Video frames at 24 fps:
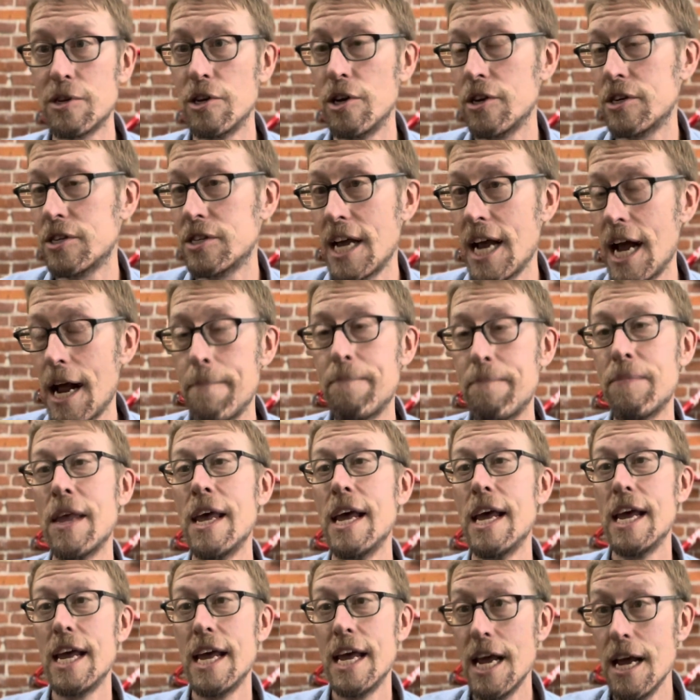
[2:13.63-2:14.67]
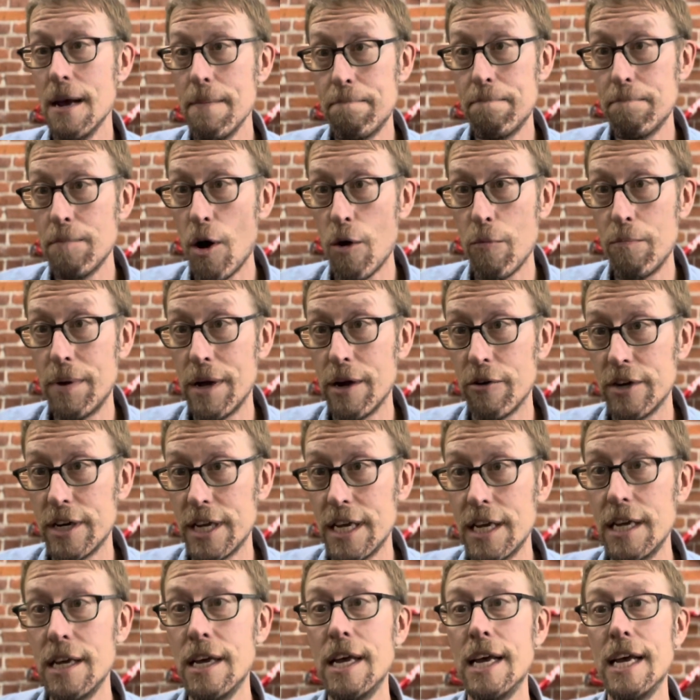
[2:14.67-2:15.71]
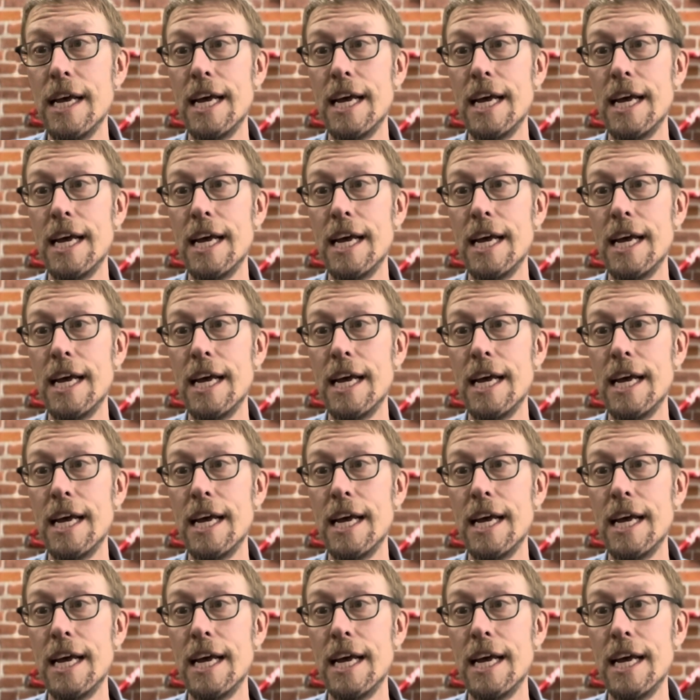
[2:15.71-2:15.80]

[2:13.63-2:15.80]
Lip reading: looks at hip mobility